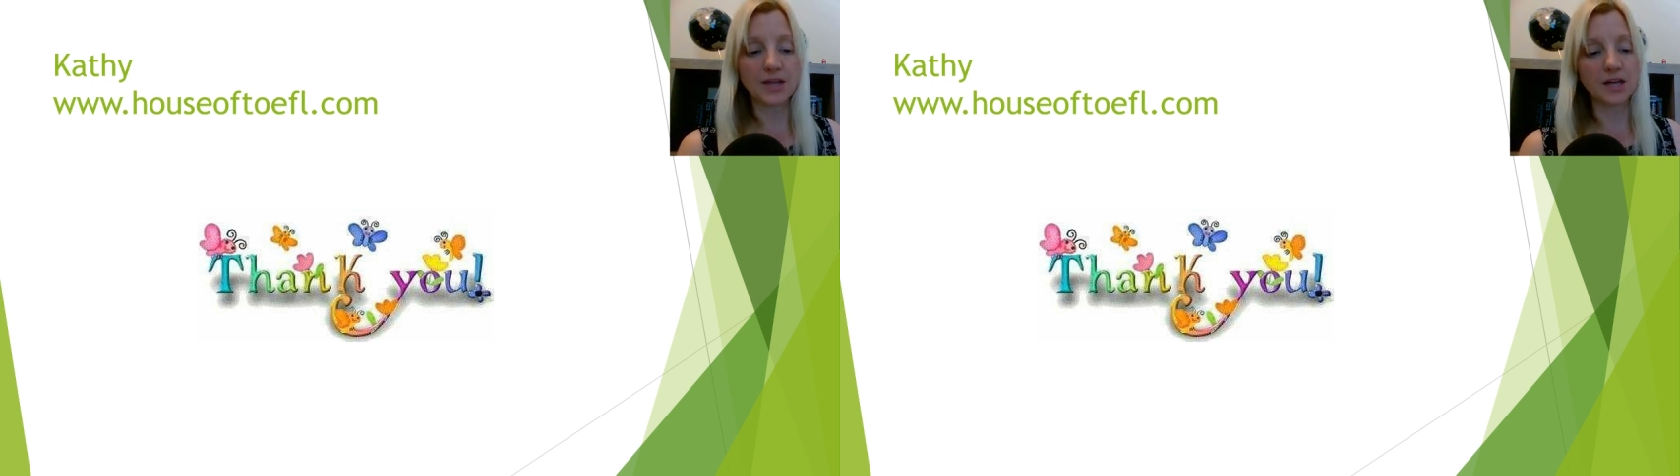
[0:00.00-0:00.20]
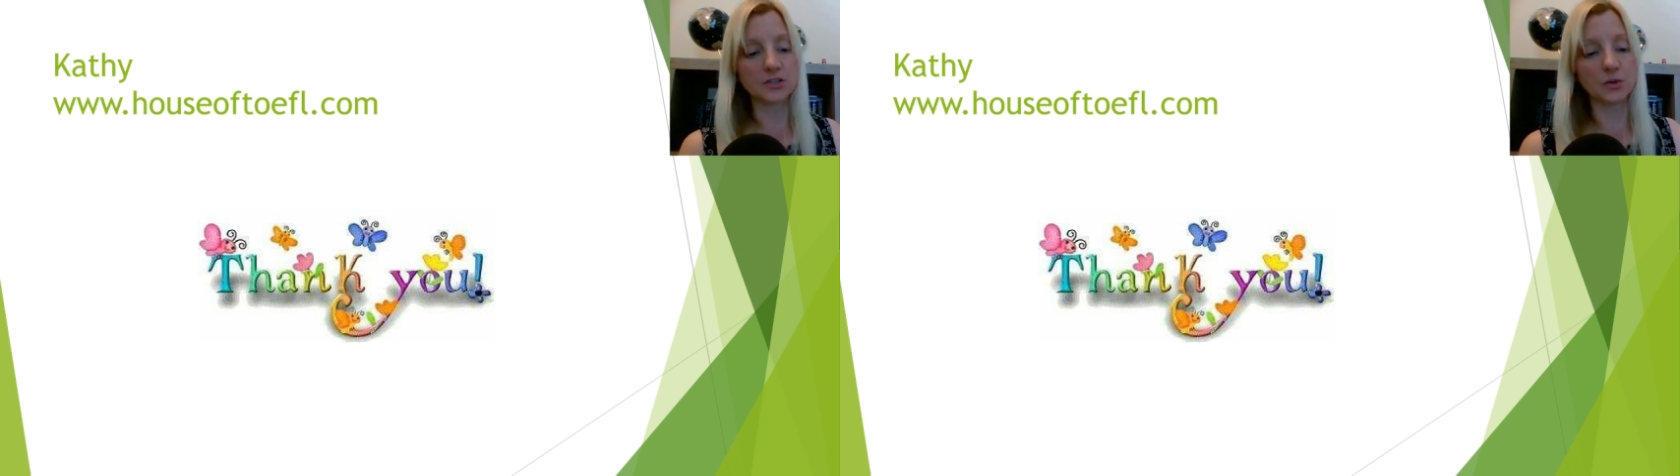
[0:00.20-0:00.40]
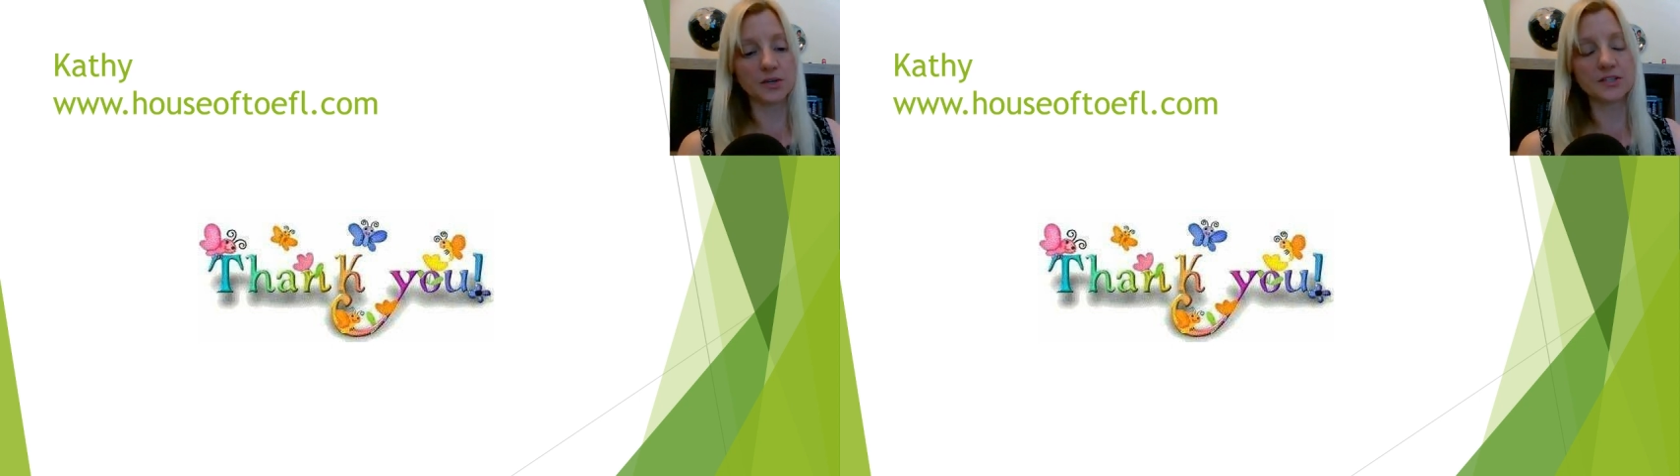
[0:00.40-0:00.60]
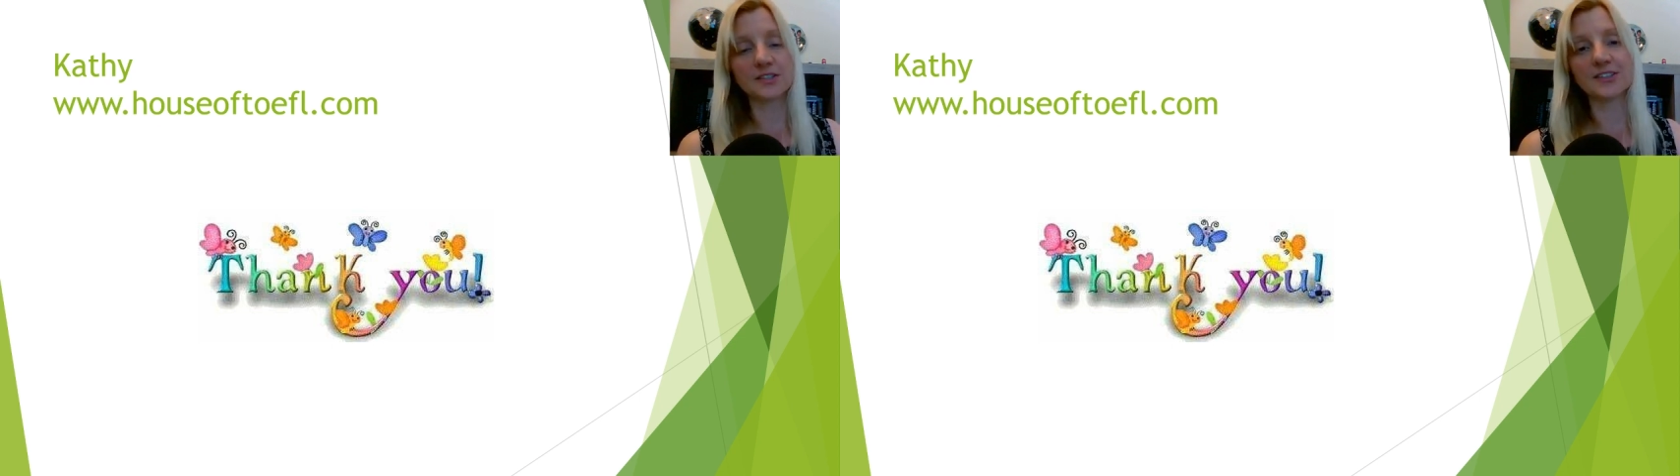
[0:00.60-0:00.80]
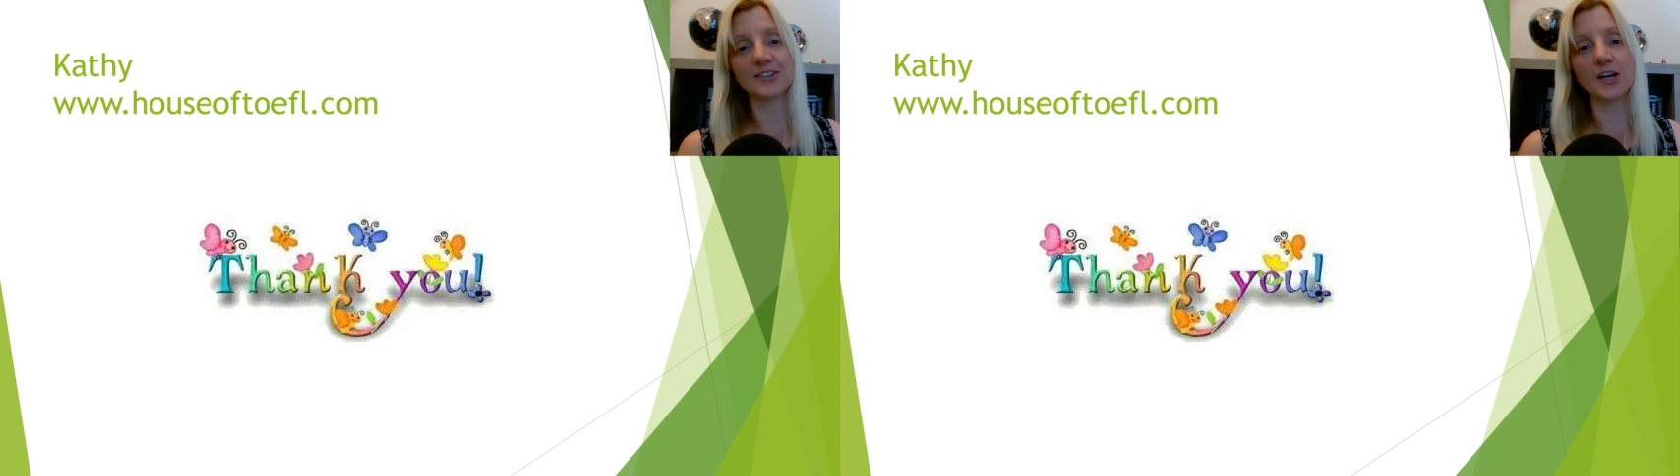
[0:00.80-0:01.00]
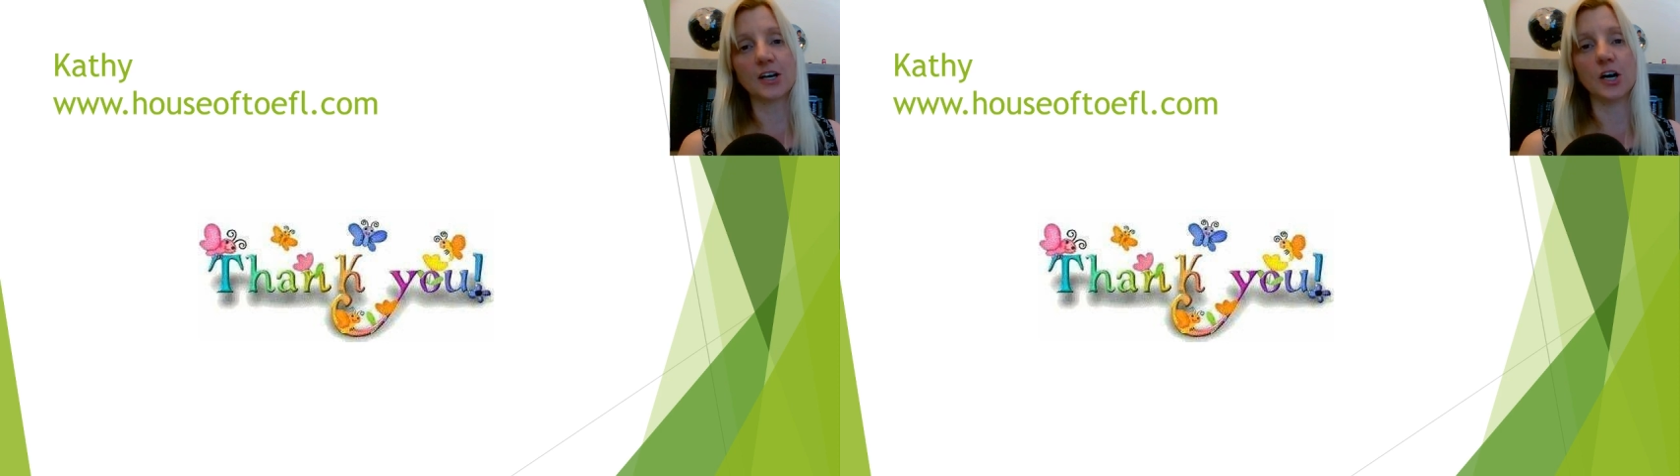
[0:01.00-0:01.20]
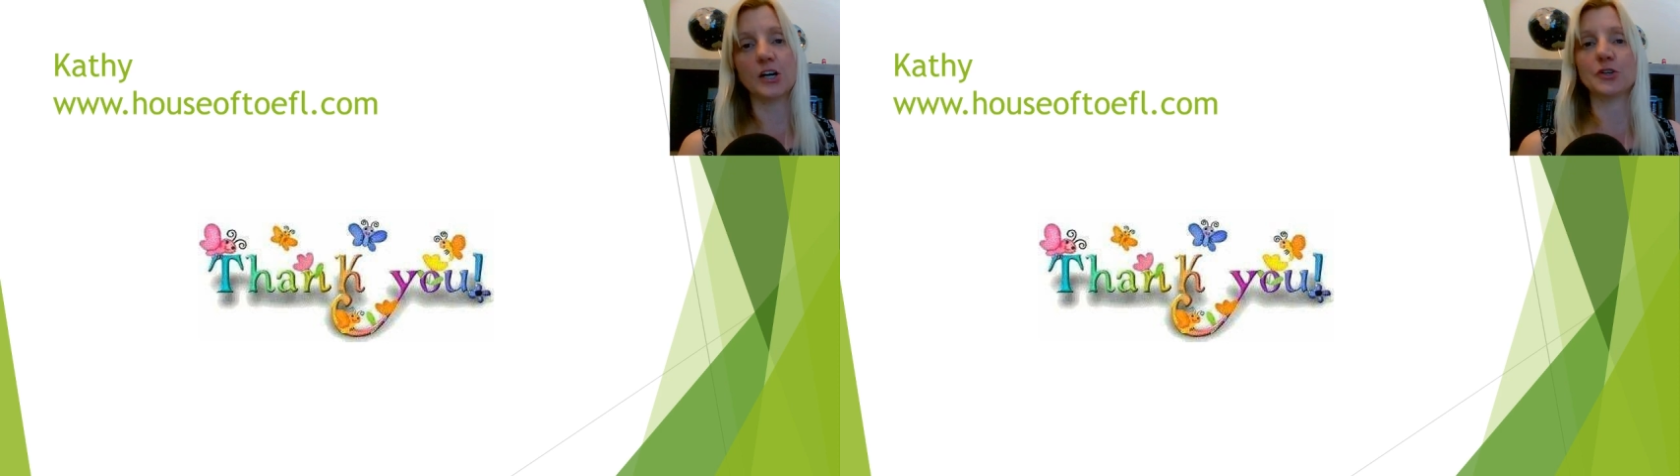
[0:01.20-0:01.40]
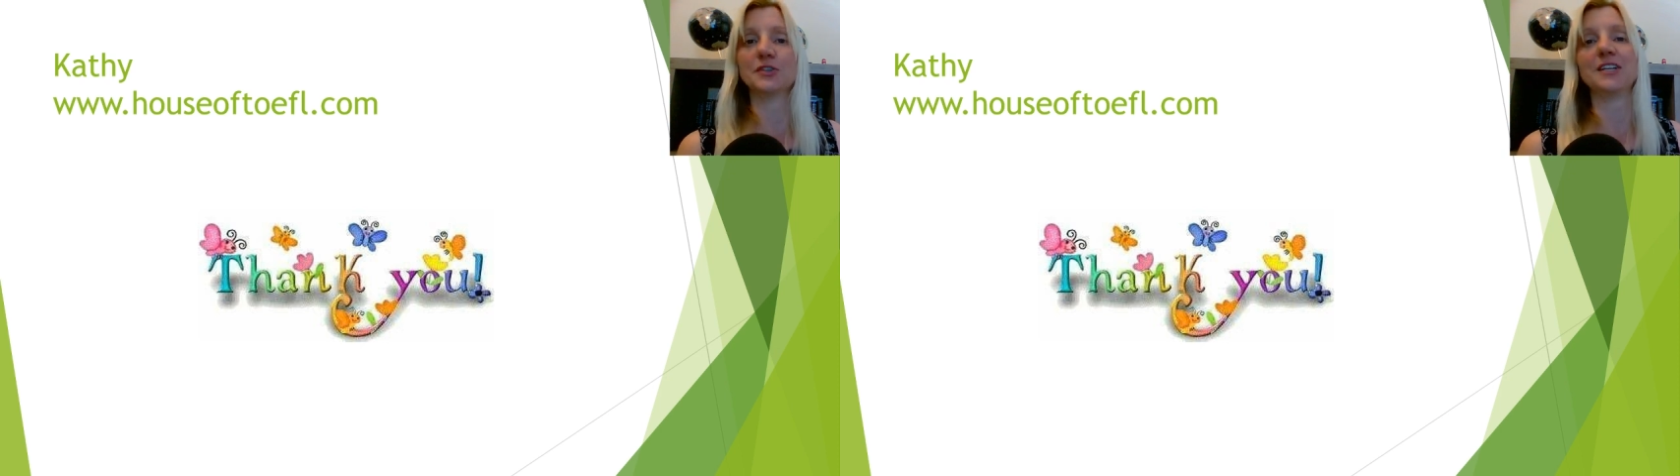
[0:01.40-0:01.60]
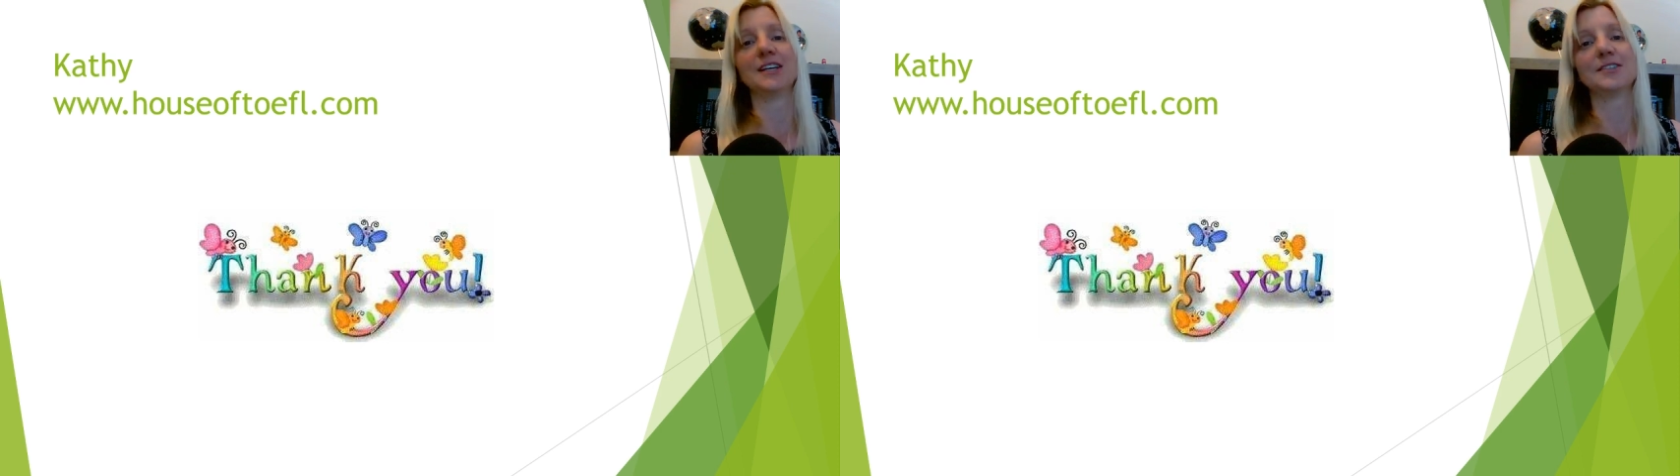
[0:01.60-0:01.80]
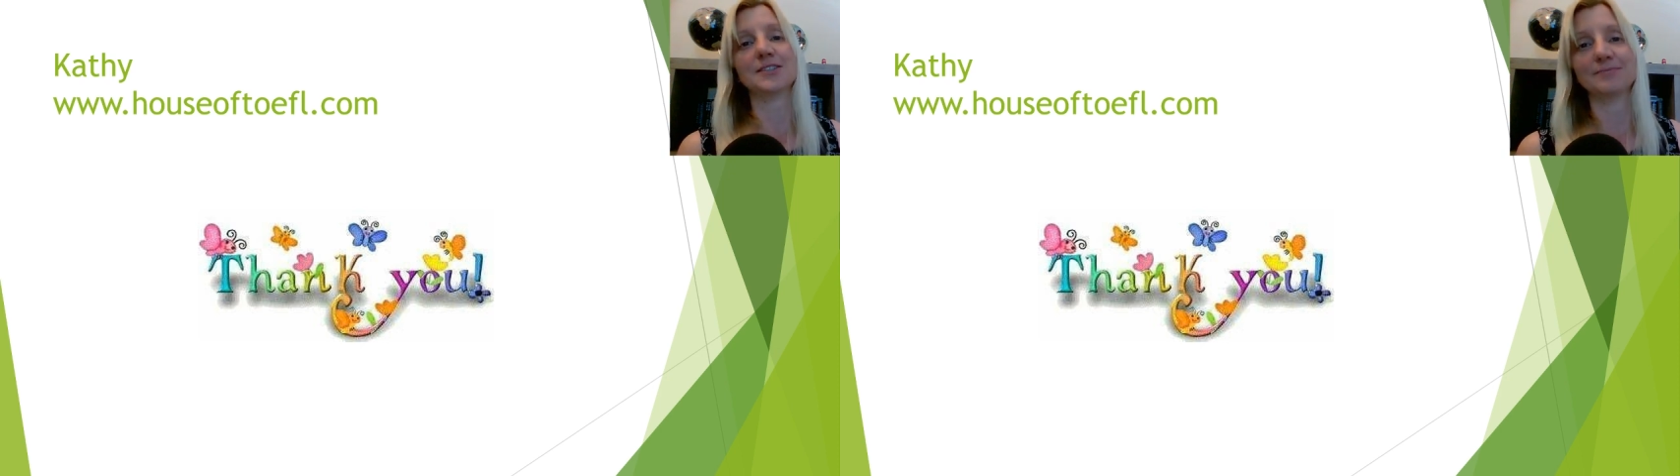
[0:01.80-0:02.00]
As always, good luck on your
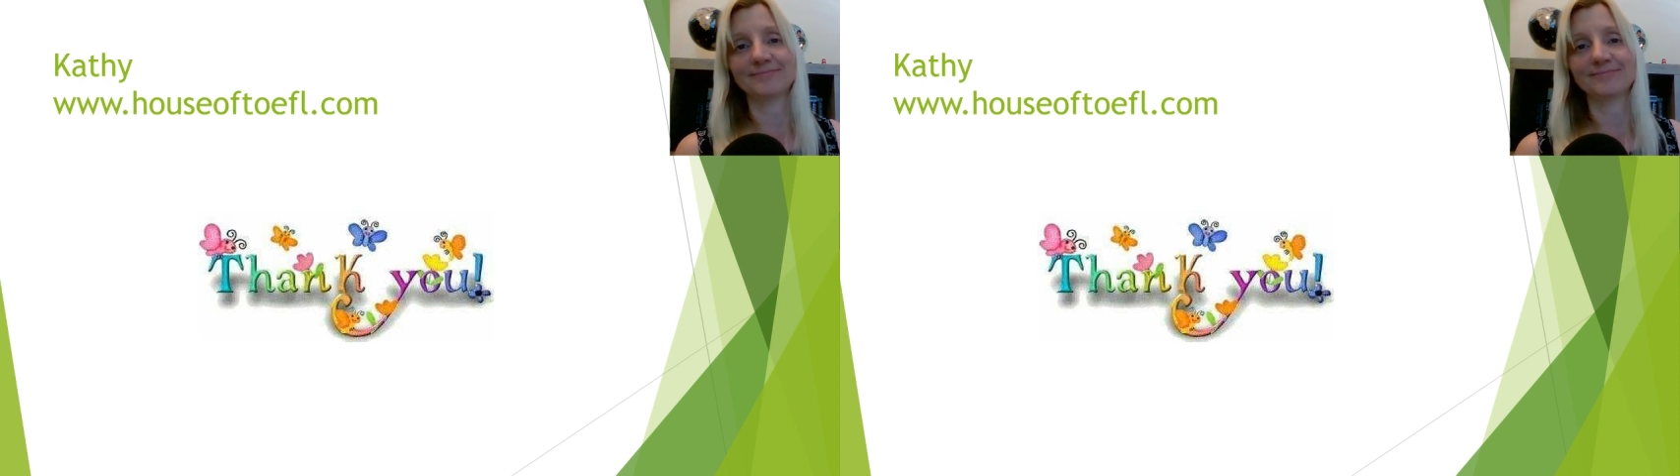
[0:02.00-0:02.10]
test.